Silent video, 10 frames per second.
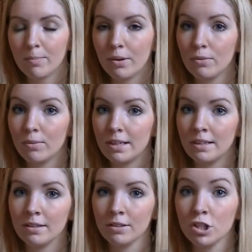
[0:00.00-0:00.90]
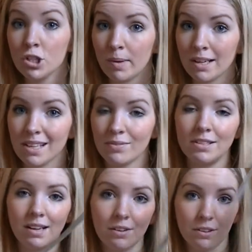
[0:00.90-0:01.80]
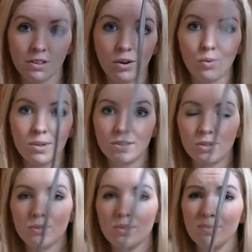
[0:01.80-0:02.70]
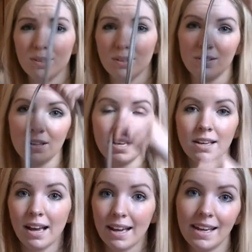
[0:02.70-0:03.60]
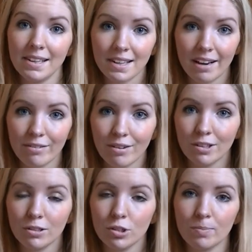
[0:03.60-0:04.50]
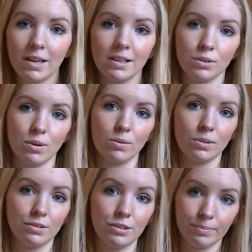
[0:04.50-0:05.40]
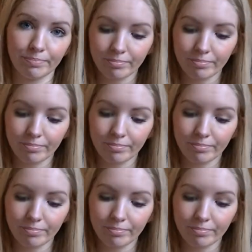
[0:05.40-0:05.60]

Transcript: but when clutch bags have these handles, I always use them because I hate carrying around a clutch bag, so I always just